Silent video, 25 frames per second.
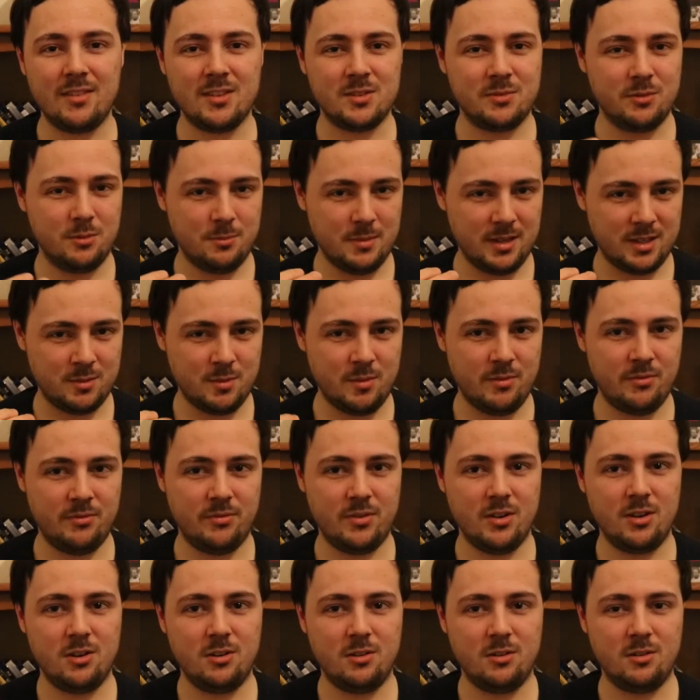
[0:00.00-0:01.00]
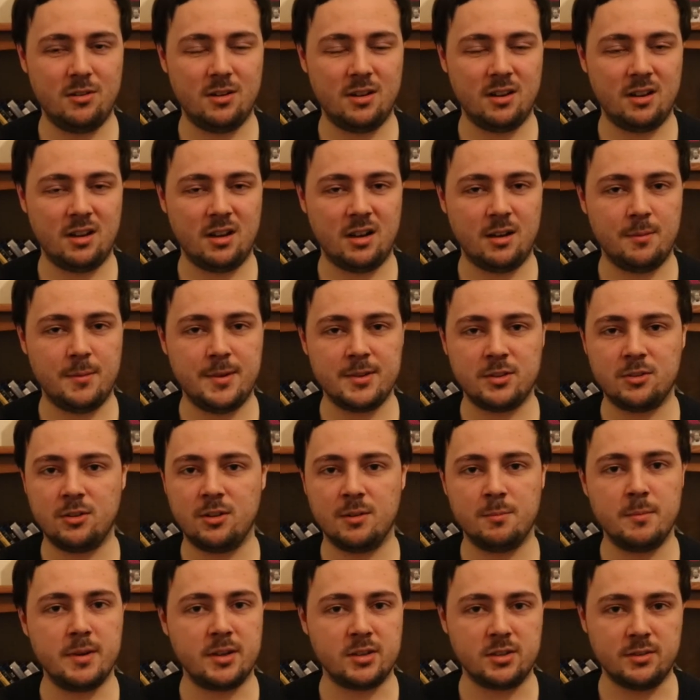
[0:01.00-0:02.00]
this film makes me feel, it's
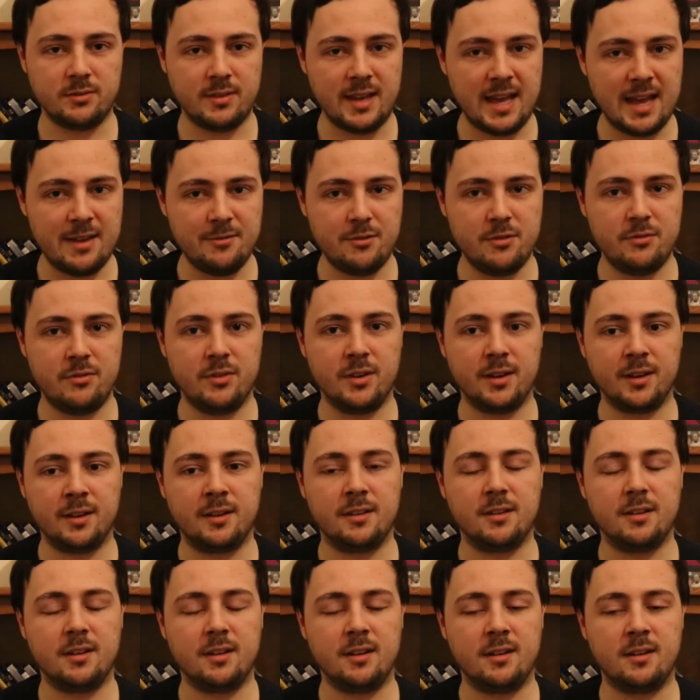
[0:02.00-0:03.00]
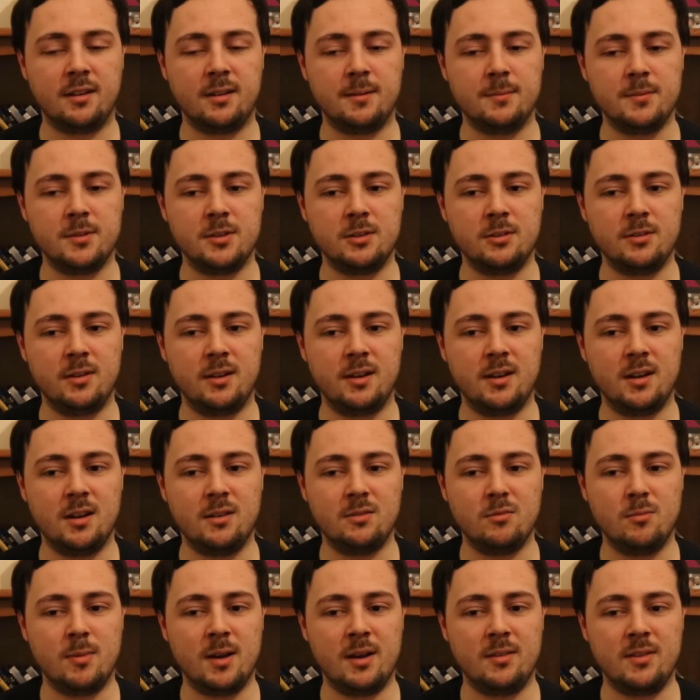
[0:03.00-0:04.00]
got a mix of everything, you know, that I
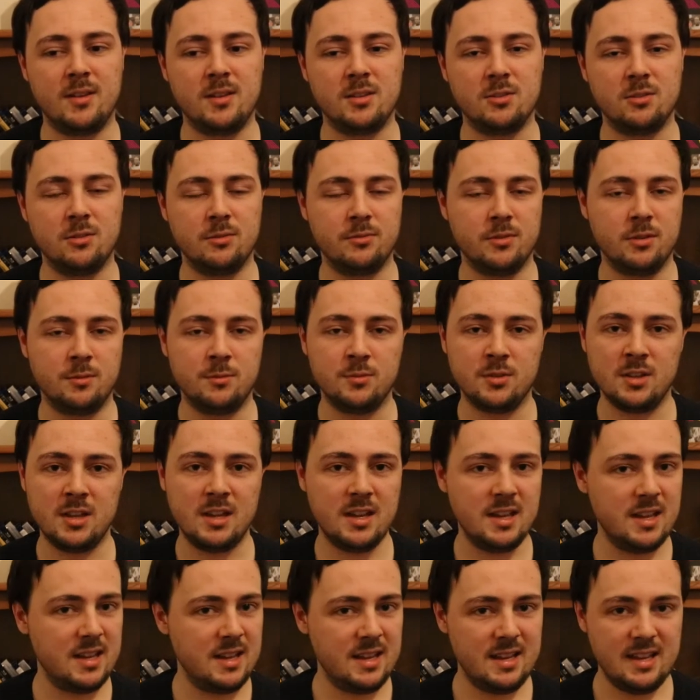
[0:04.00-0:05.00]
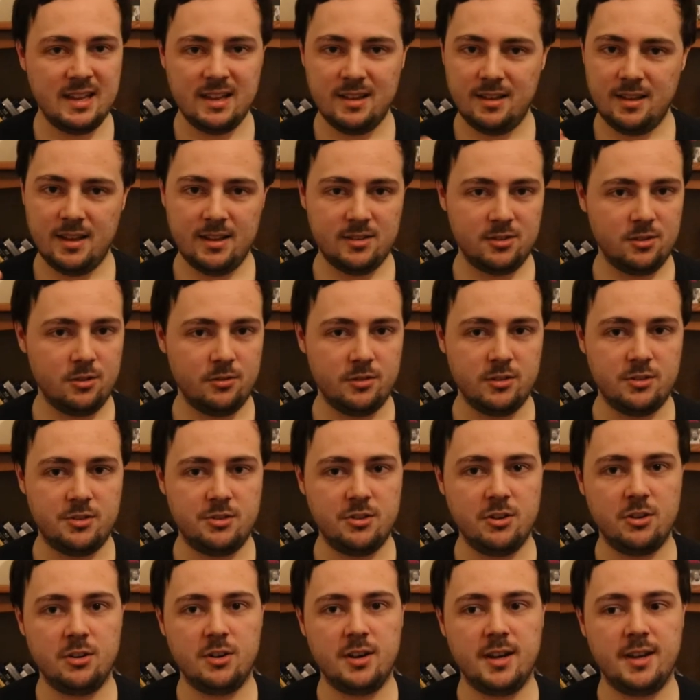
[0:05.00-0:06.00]
love about these sort of films. It's got the
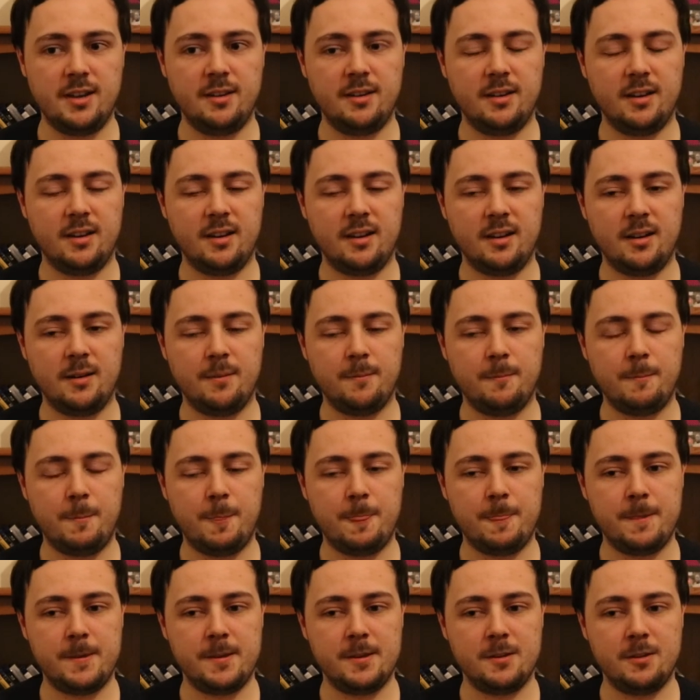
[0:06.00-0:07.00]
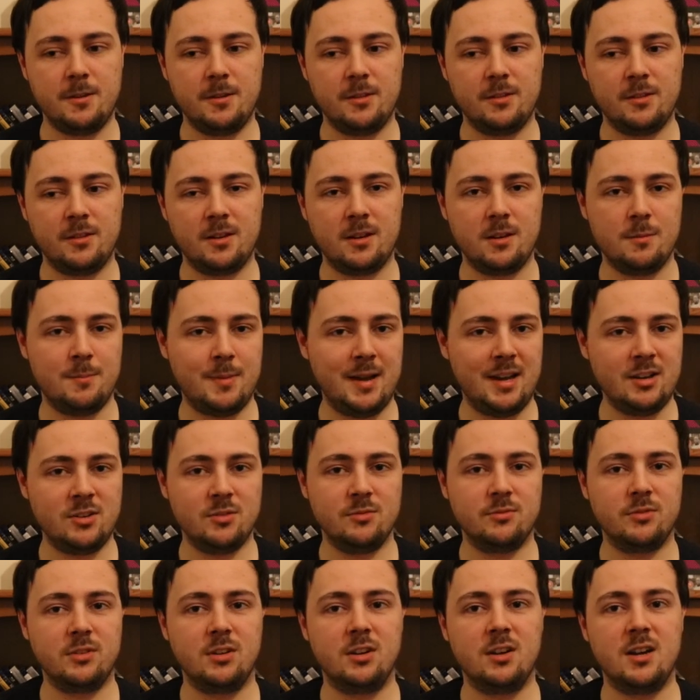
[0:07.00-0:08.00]
joy, you know, the kind of
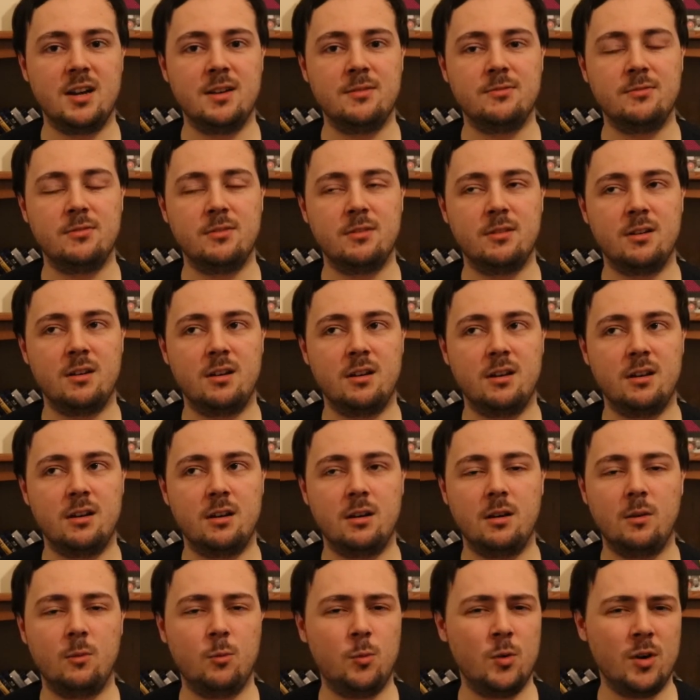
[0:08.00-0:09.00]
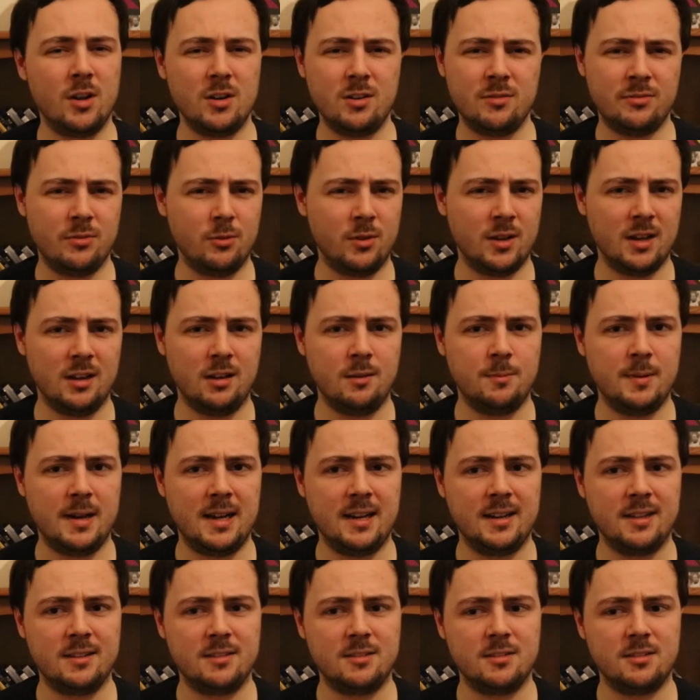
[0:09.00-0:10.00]
passion for life, wonderful colour
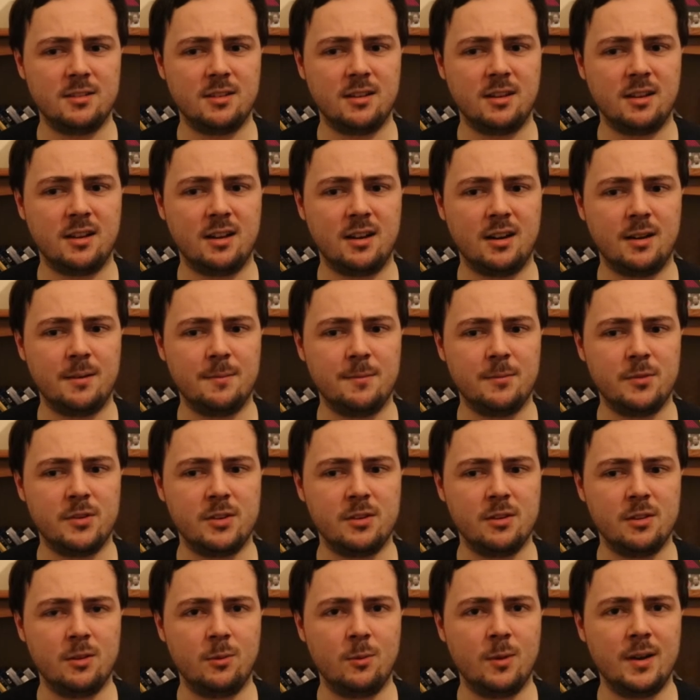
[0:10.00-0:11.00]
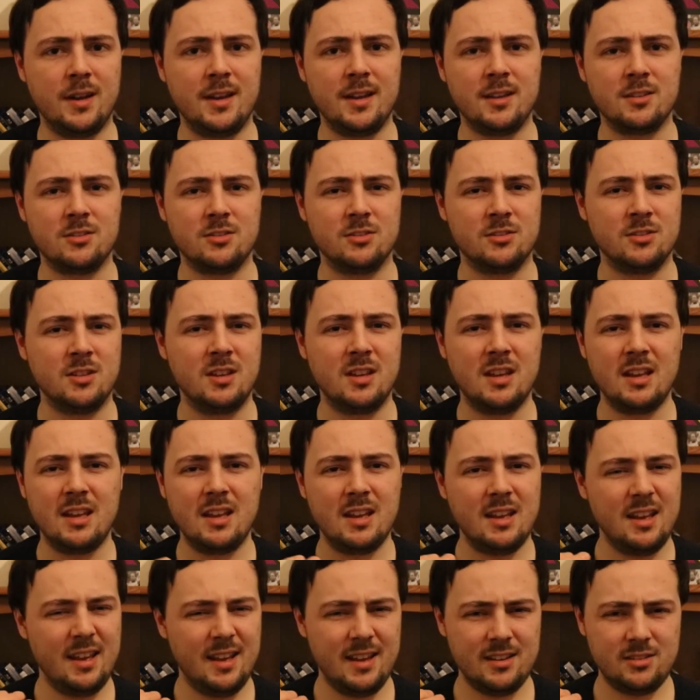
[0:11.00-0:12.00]
palette, you know, the way it's
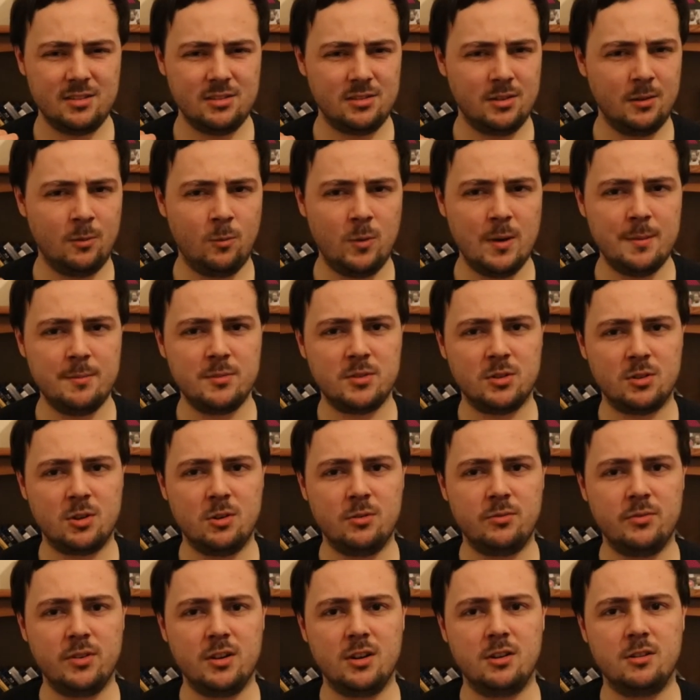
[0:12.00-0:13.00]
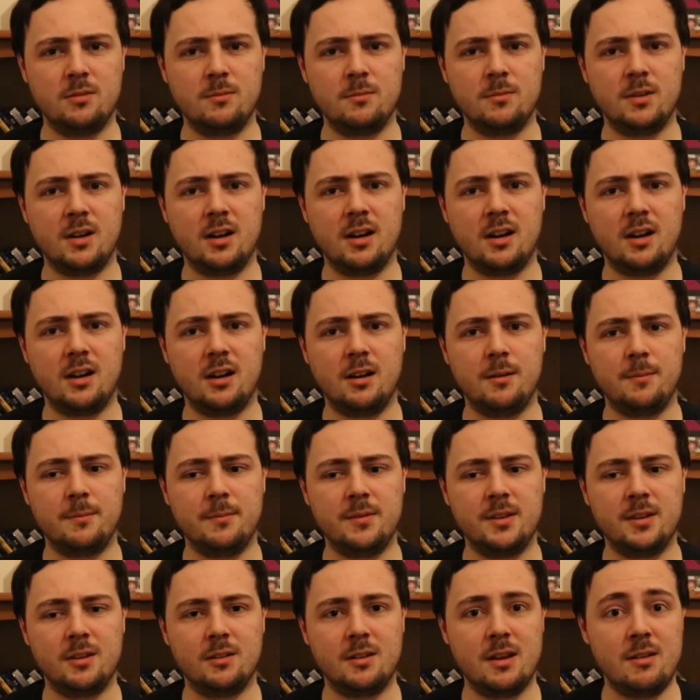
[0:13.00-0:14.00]
just a whimsical film,
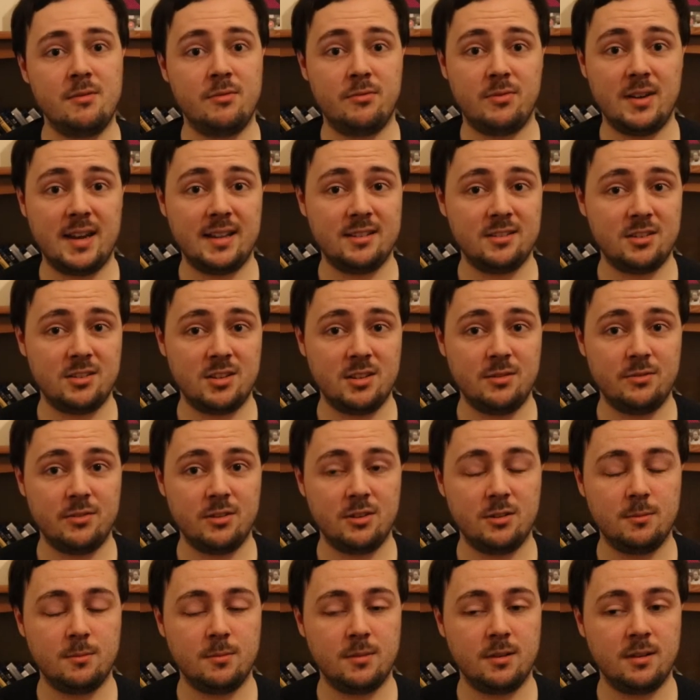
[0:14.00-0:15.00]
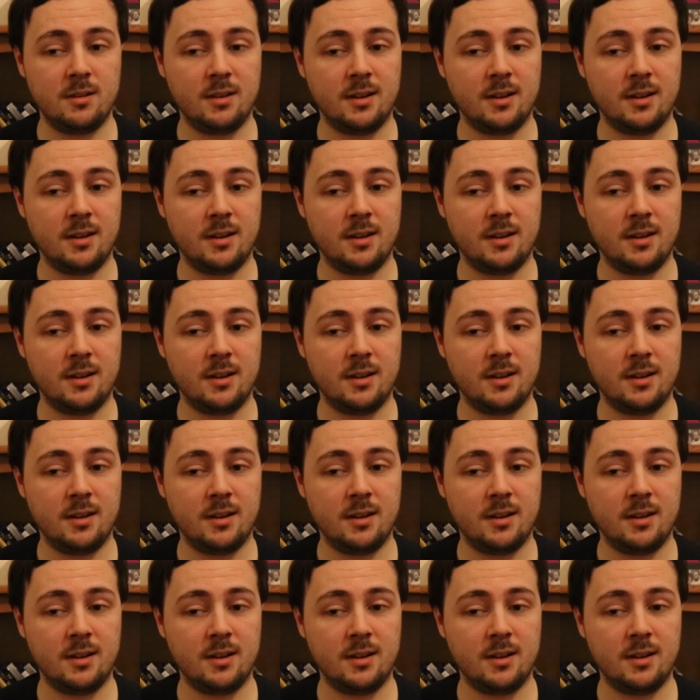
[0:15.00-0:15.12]
you know, a fantasy film,